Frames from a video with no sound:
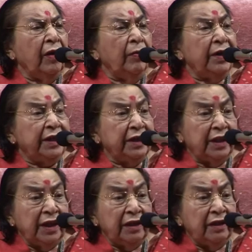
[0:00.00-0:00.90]
but
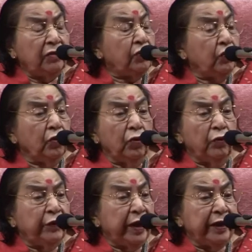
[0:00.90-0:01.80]
there is no
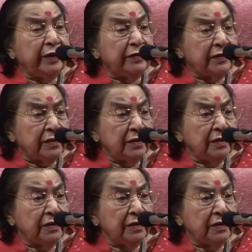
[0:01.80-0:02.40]
fragrance